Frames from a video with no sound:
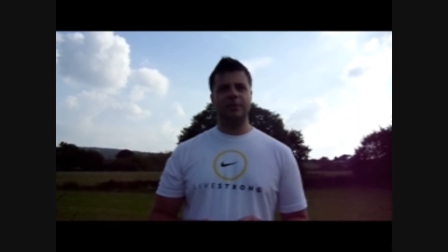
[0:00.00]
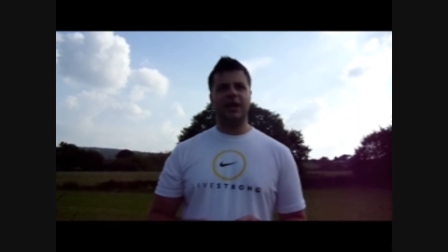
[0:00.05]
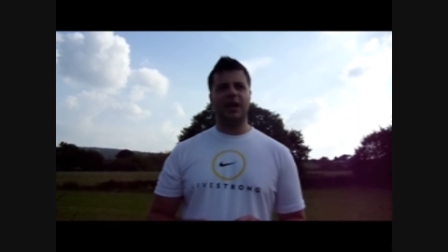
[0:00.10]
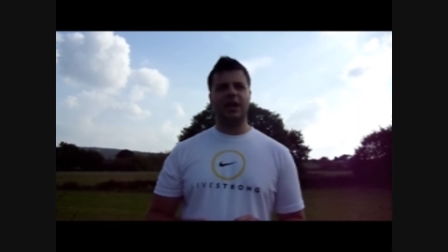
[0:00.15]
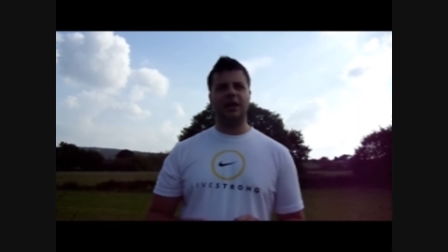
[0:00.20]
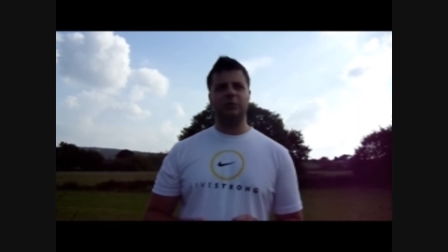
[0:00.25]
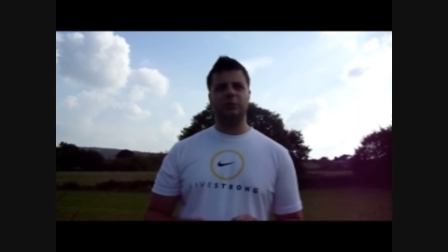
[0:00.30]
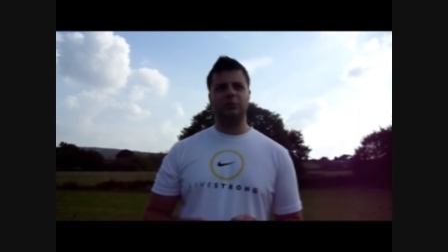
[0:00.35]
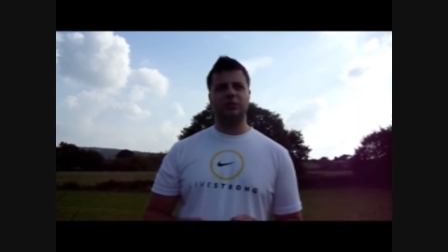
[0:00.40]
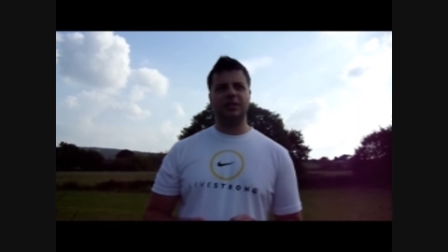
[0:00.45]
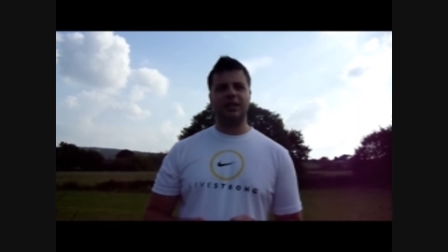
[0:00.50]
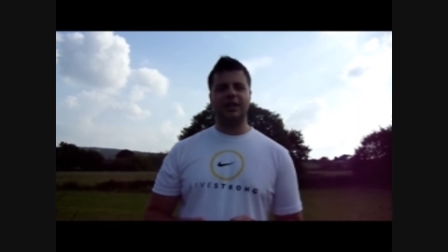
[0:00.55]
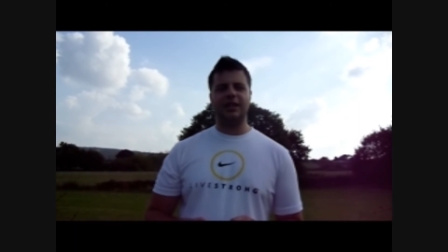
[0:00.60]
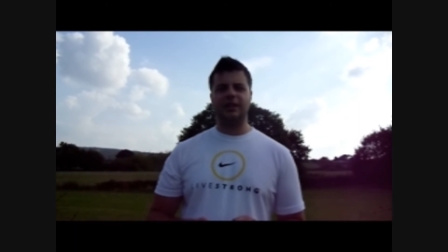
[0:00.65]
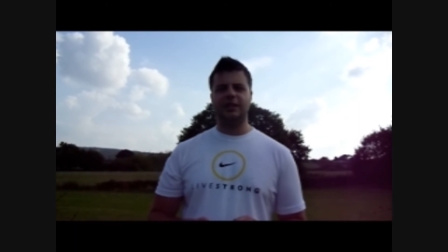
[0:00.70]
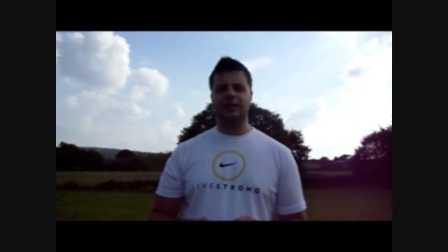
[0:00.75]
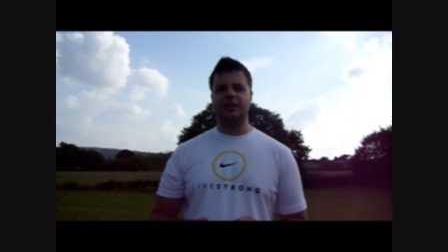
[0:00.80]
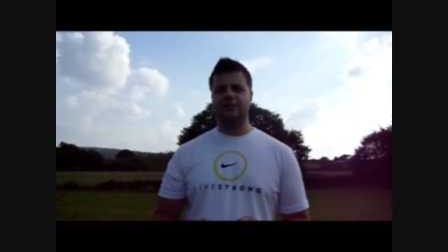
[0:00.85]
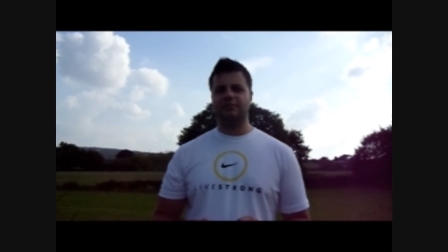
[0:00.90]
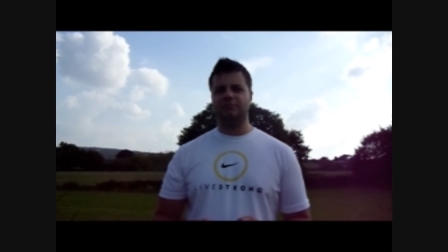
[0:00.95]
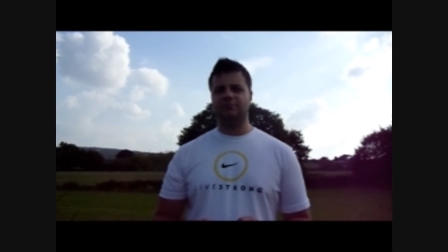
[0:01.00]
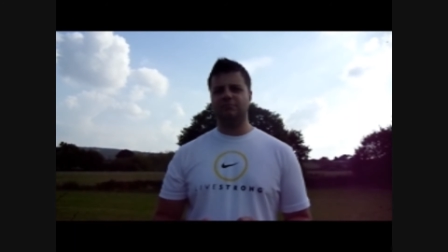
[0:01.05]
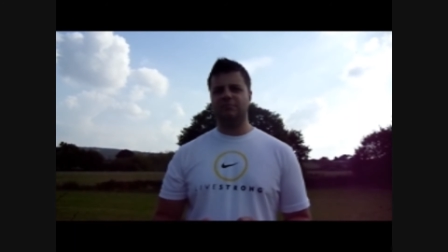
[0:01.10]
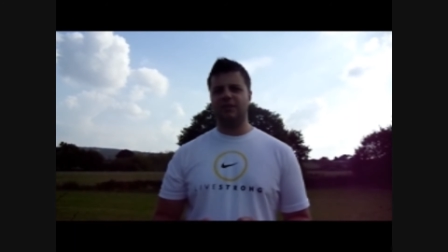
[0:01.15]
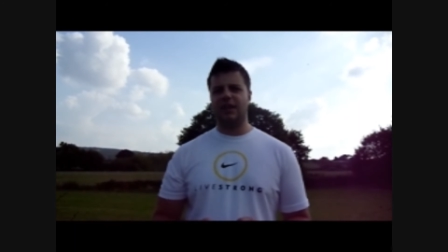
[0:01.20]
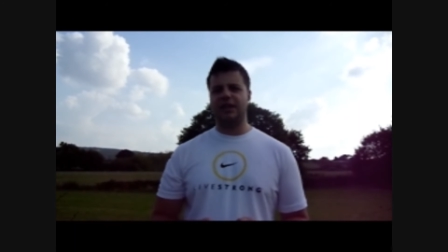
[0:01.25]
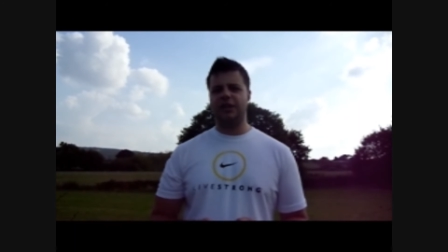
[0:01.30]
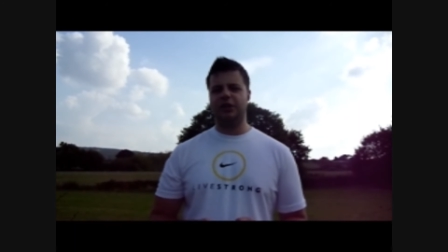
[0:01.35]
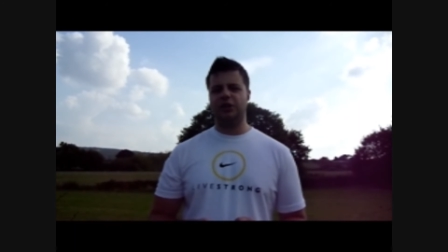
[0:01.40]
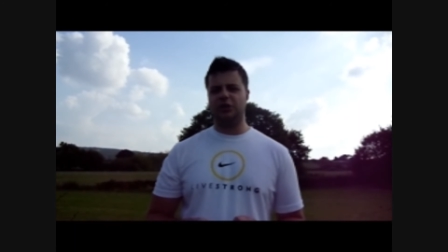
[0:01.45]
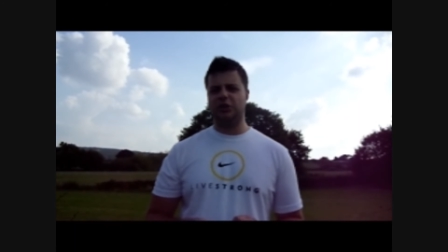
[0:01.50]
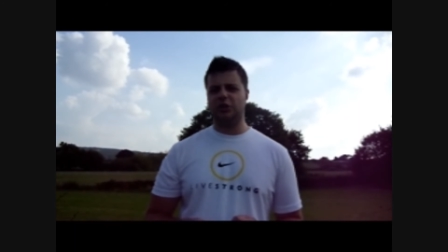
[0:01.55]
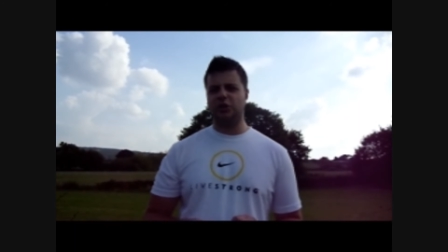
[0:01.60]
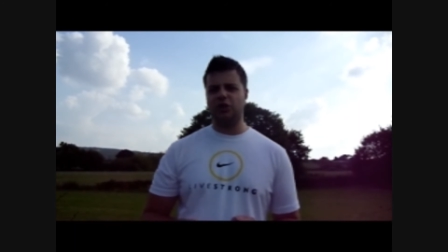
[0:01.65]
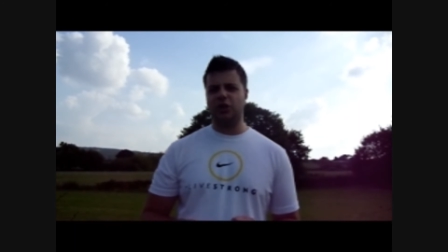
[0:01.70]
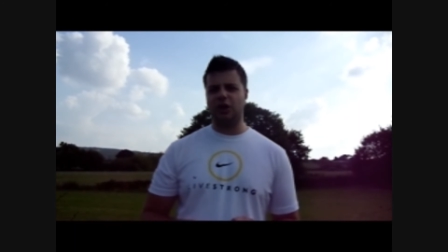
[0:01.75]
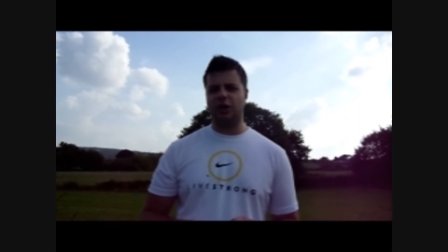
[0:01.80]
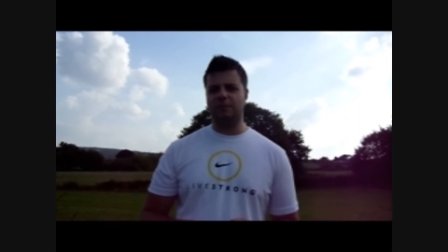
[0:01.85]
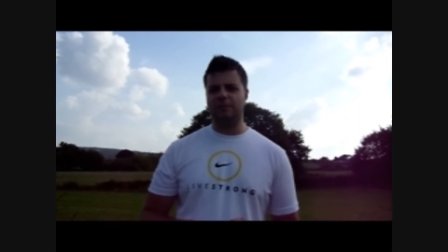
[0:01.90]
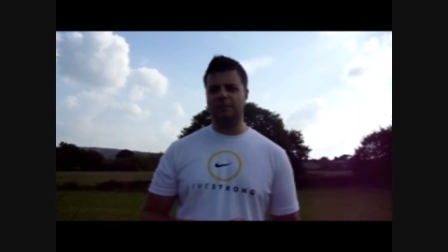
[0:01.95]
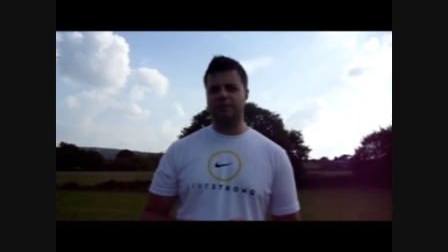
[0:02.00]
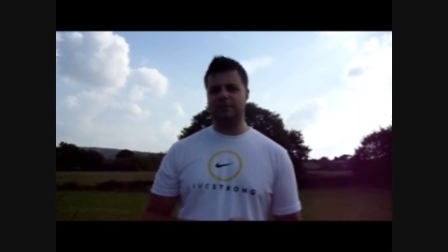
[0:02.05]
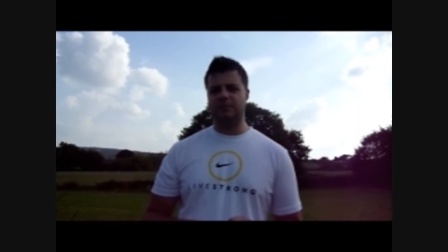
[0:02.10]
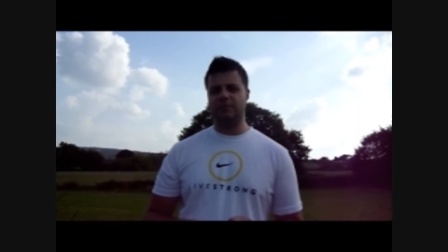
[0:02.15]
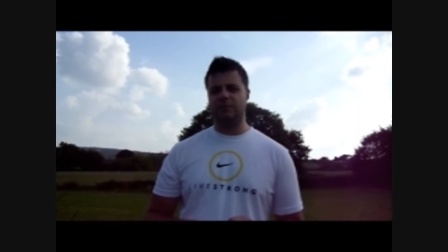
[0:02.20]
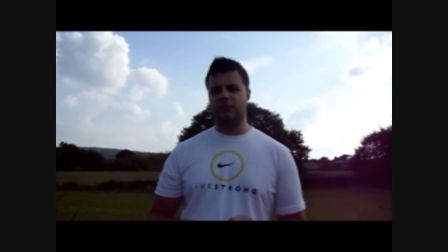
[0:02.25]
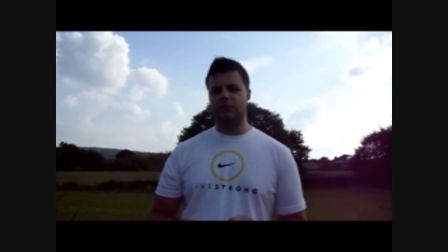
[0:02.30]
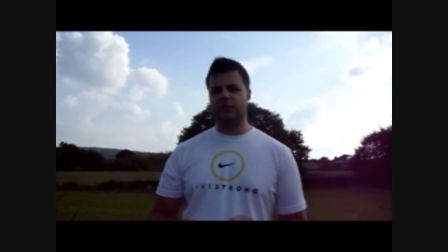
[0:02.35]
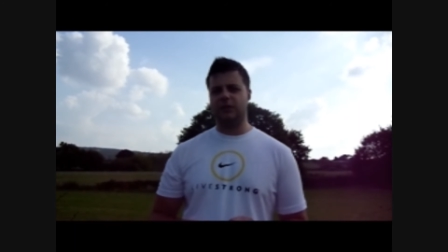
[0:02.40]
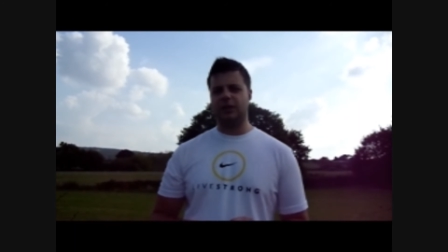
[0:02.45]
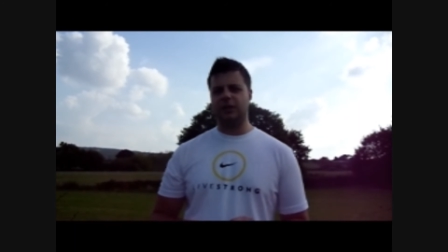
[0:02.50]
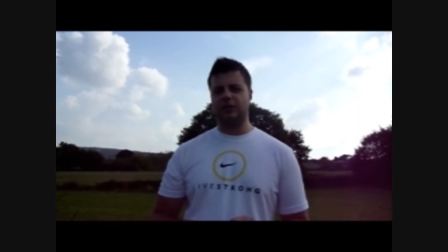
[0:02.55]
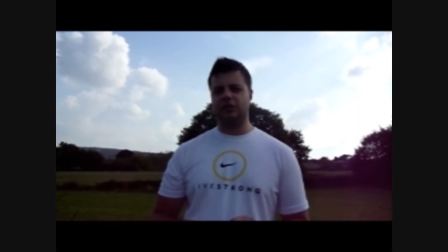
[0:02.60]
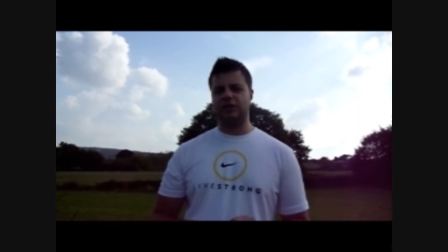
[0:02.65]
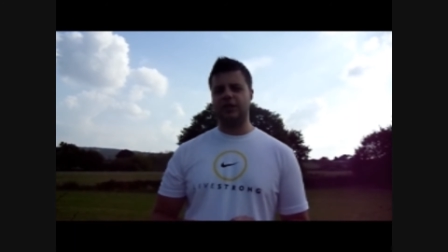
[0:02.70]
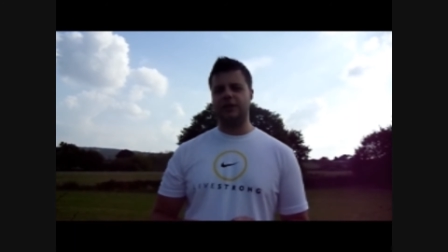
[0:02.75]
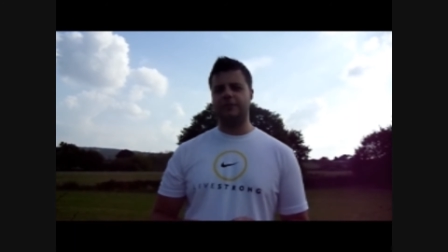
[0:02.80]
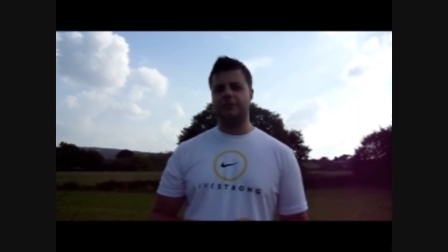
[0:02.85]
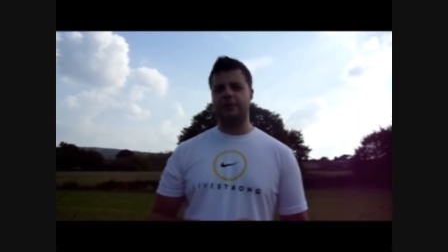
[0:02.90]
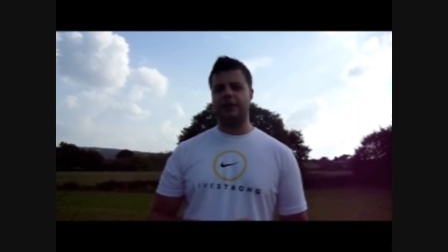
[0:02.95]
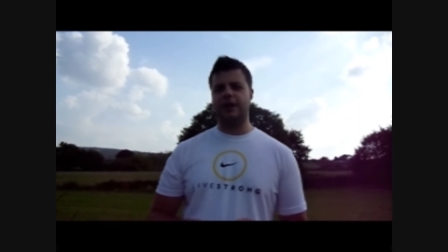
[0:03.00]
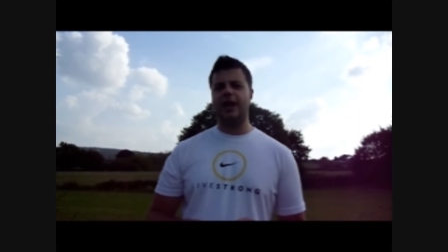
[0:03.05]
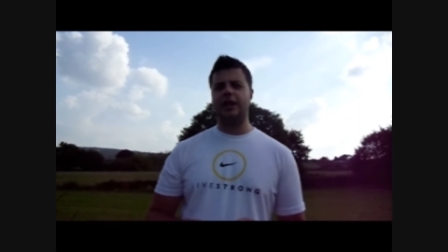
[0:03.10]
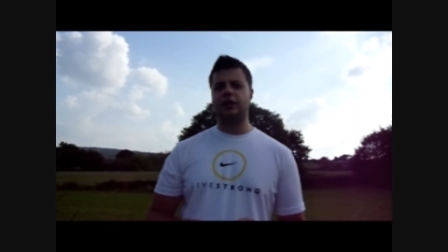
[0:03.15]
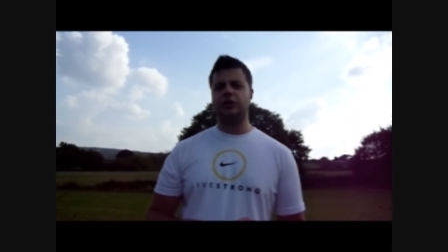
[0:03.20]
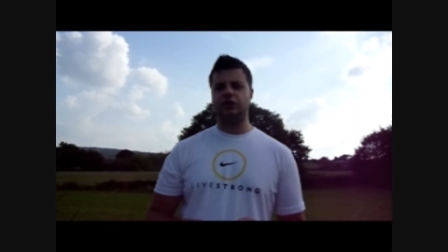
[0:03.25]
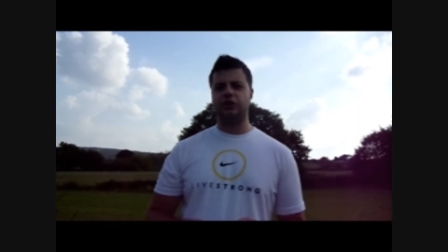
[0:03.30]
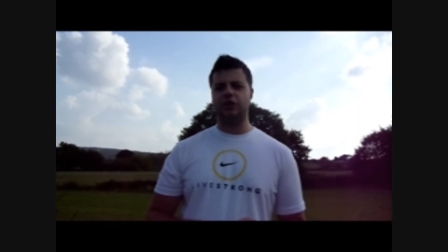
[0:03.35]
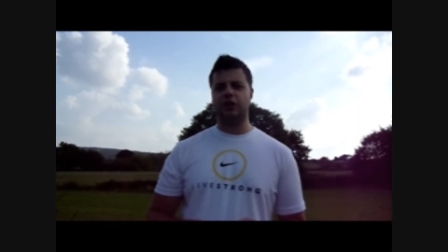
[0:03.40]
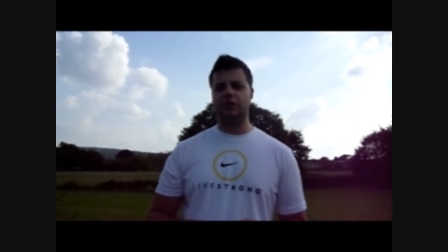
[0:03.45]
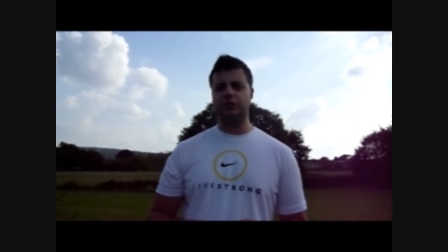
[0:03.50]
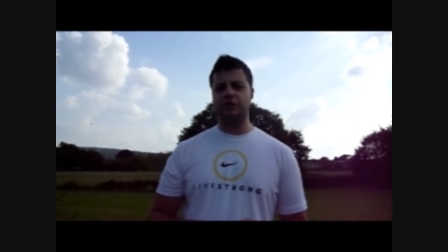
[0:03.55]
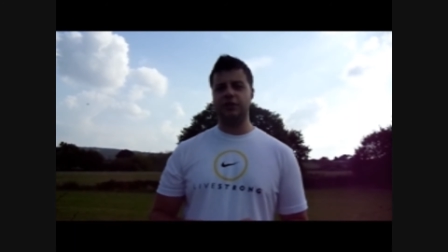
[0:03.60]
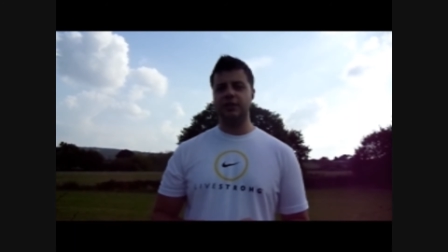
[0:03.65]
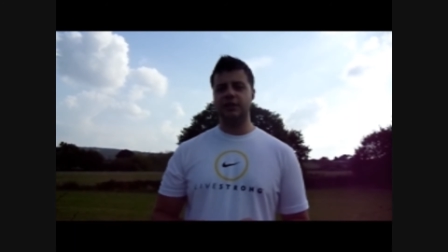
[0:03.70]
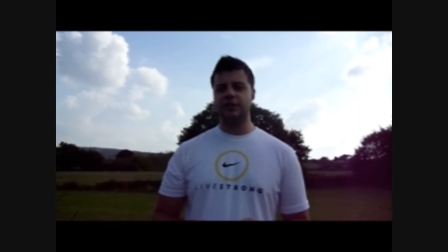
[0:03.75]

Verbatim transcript: mean, I don't take any other shot except for a headshot.